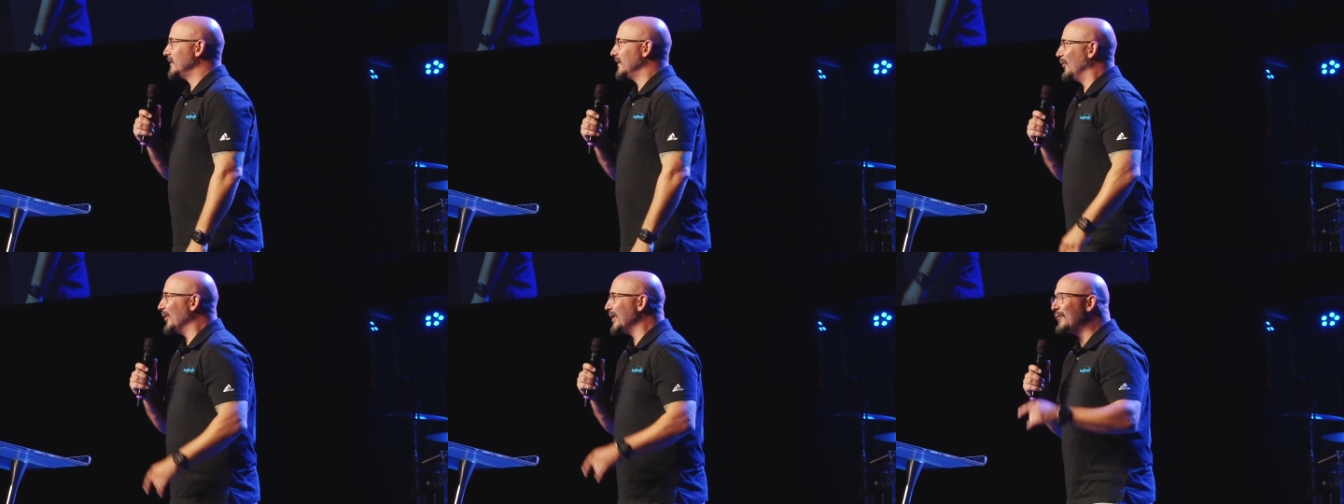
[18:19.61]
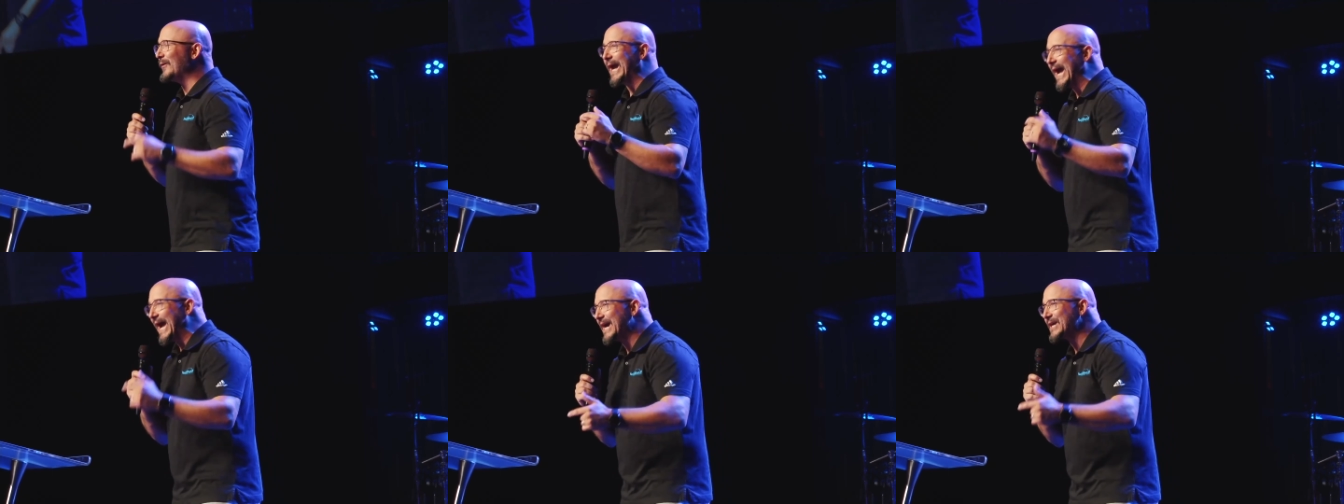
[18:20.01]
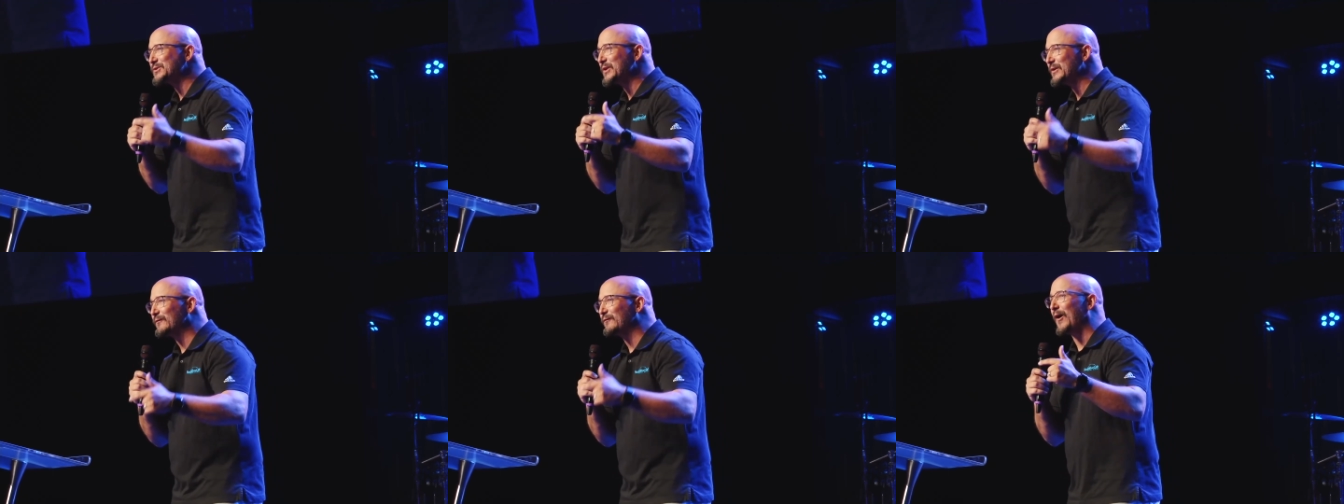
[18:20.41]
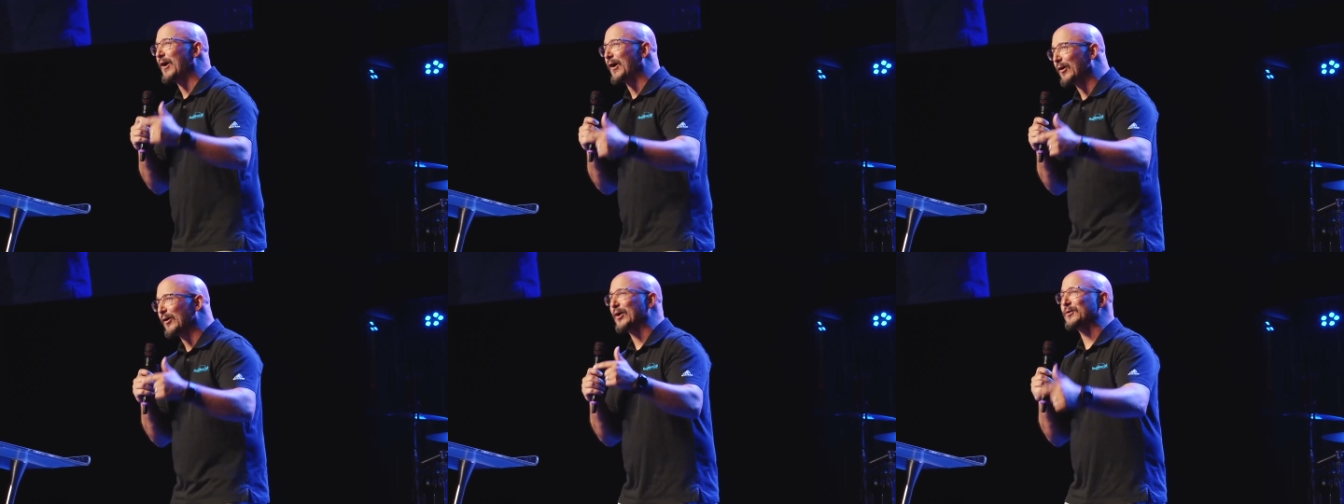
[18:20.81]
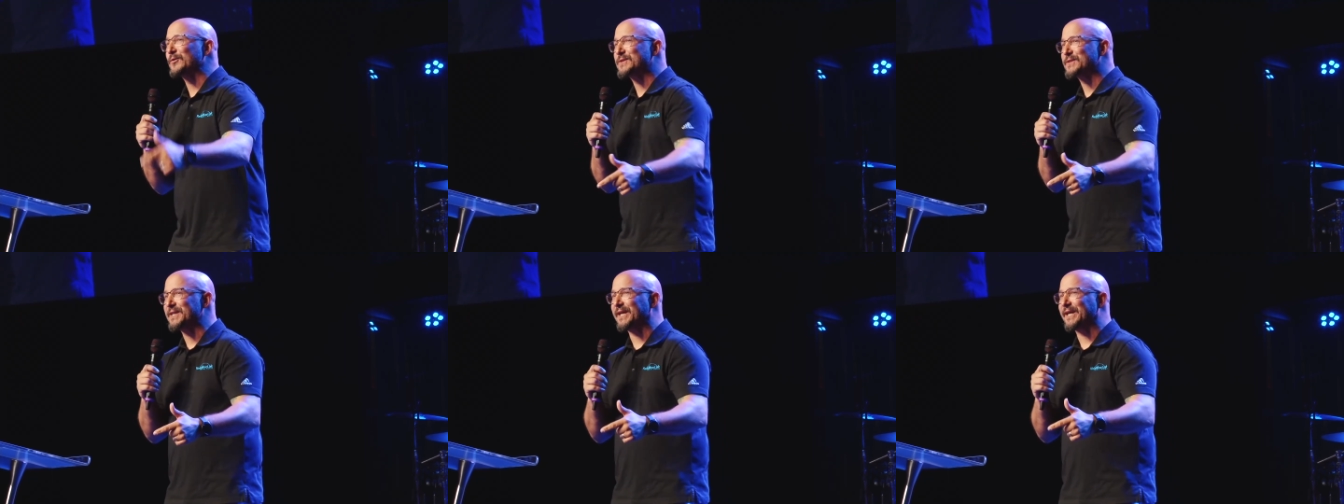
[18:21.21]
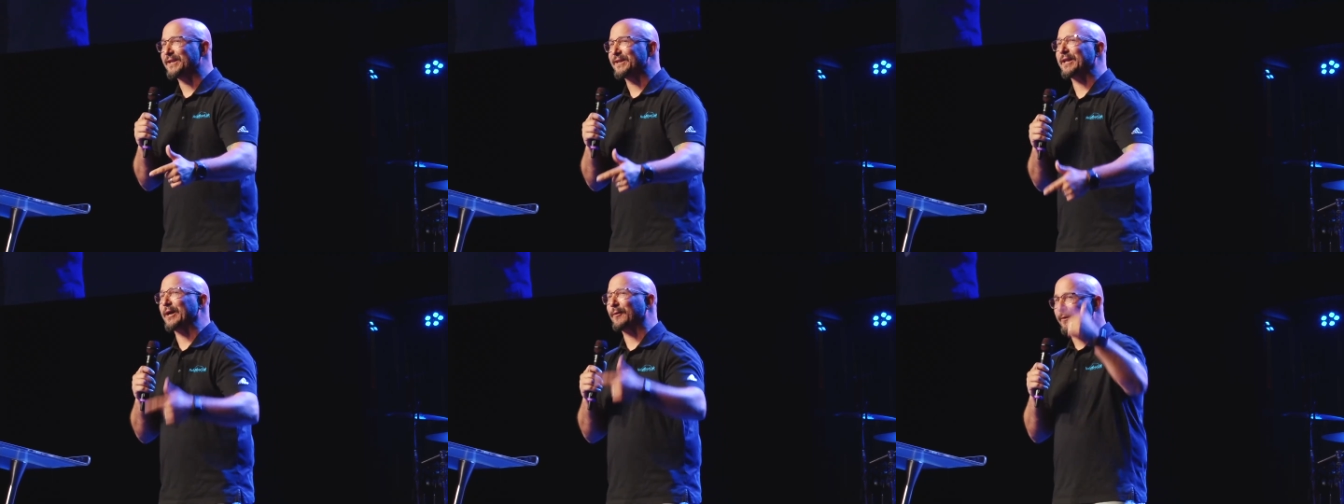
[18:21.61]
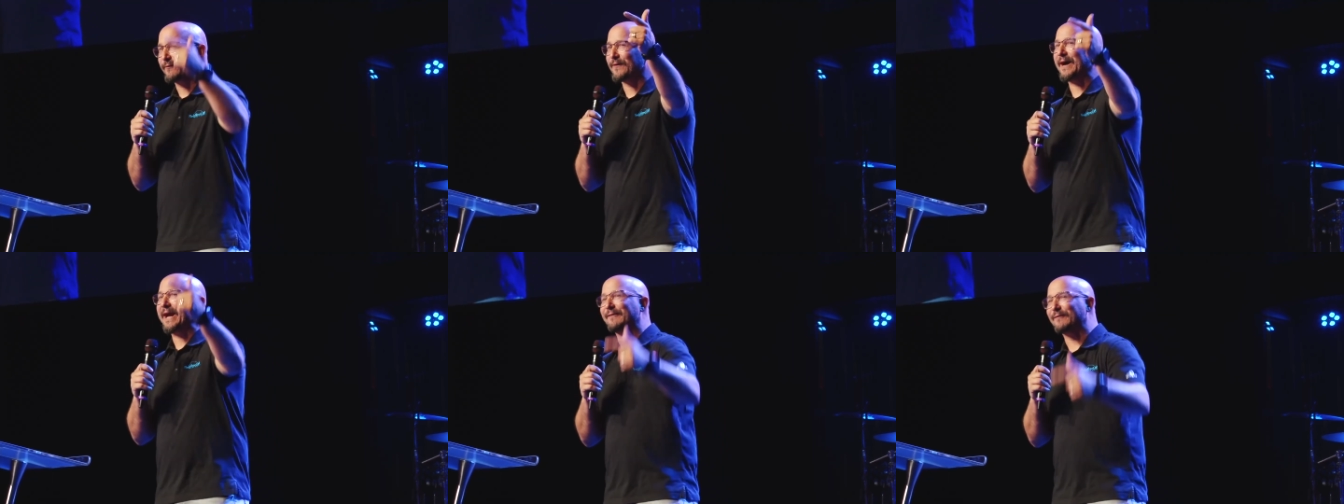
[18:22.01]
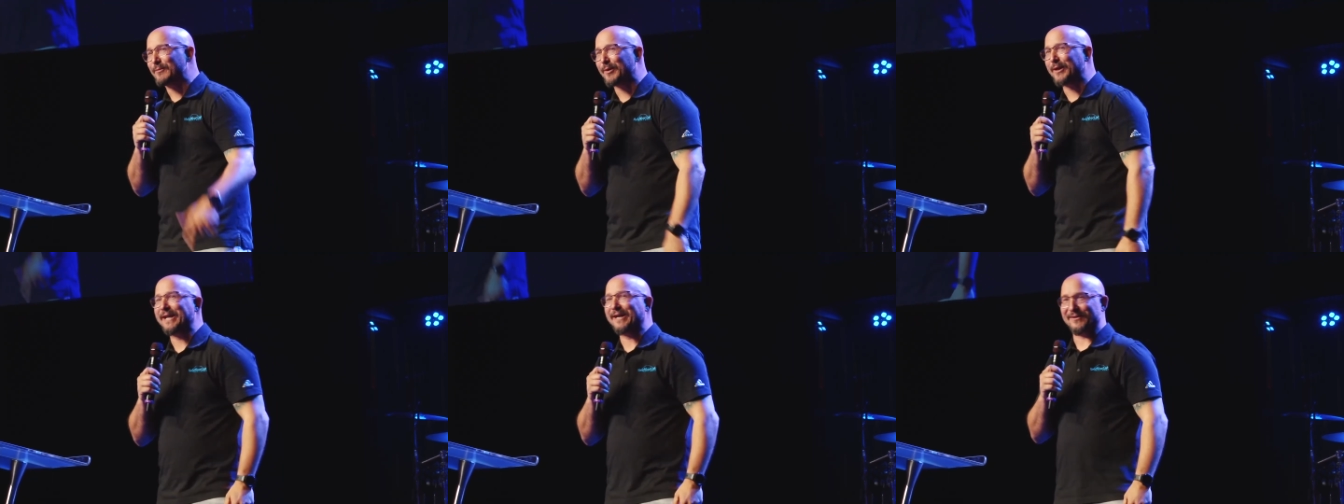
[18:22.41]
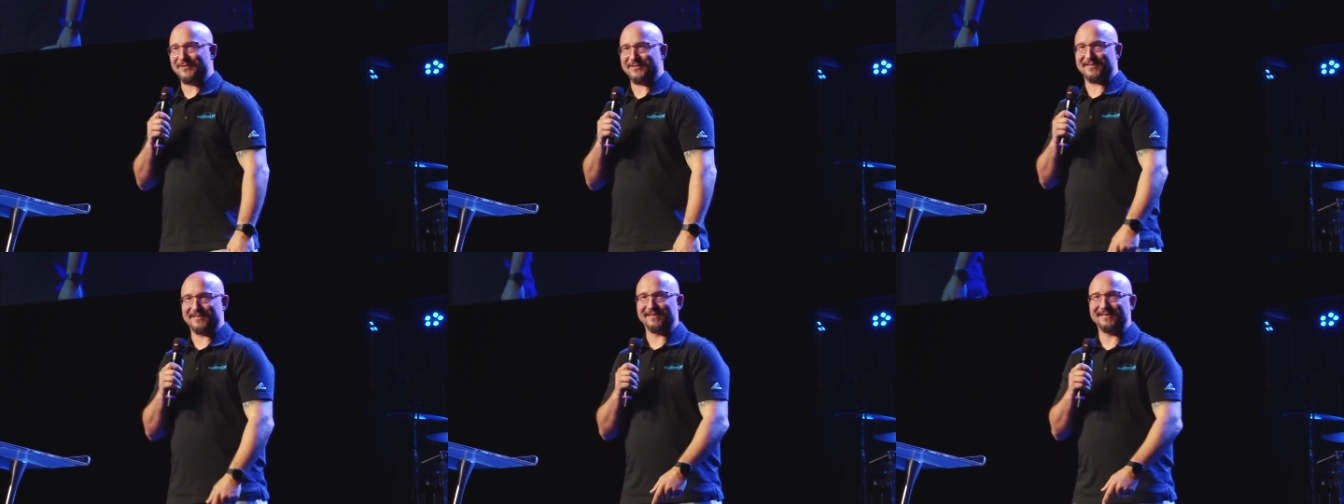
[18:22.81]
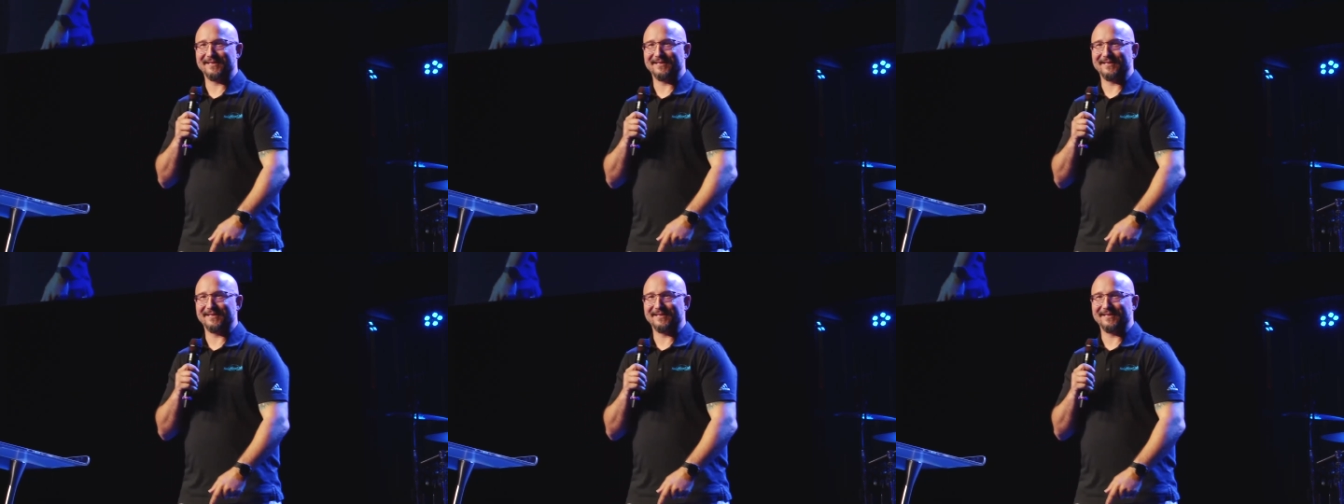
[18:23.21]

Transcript: What if we actually fought our own sin like we fight everybody else?